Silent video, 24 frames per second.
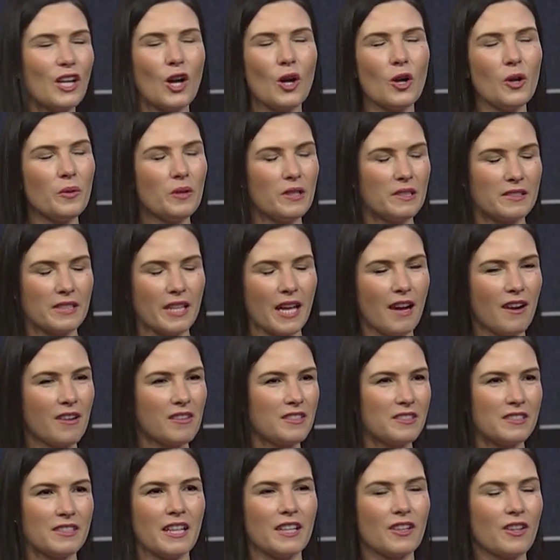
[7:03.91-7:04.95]
oh, these
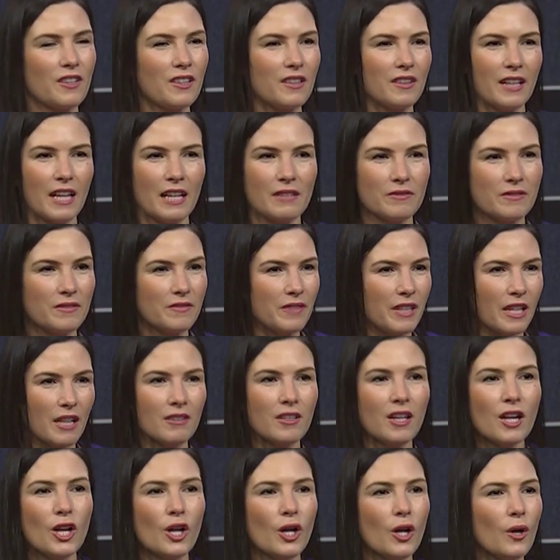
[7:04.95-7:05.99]
characters take on a life of their
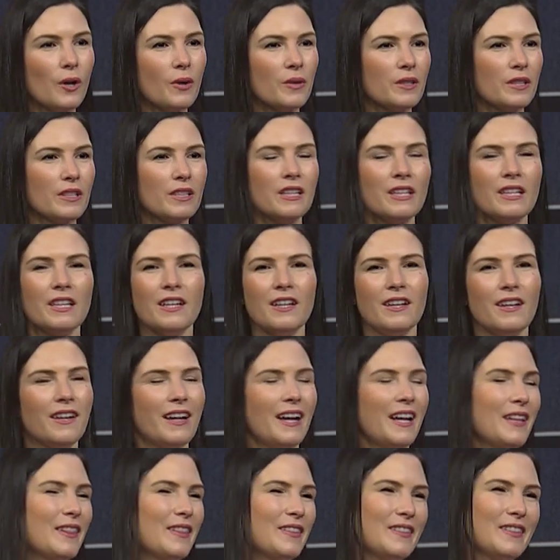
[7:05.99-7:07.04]
own, and
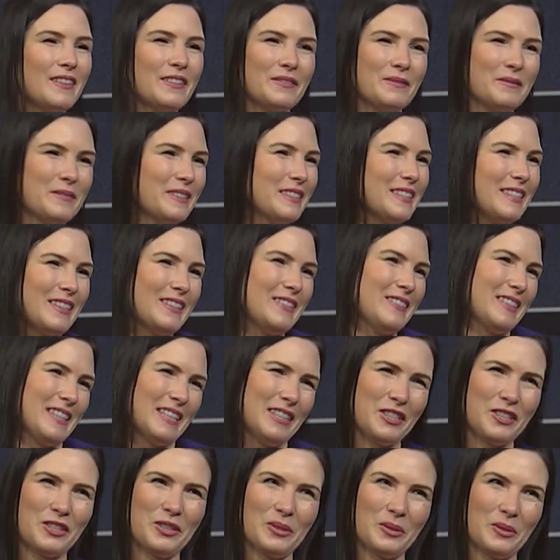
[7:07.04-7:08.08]
I thought, okay,
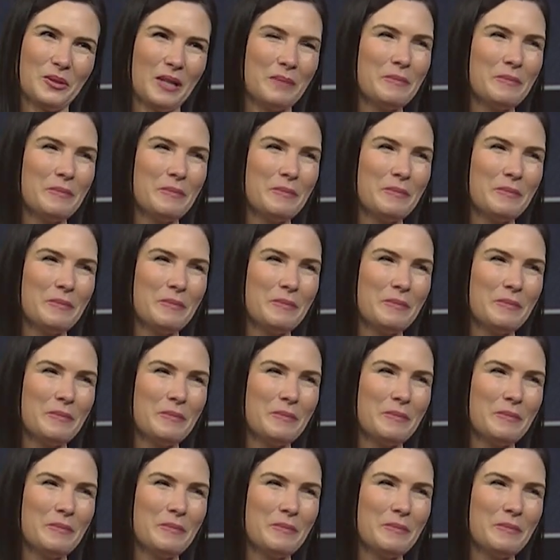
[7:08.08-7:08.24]
sure.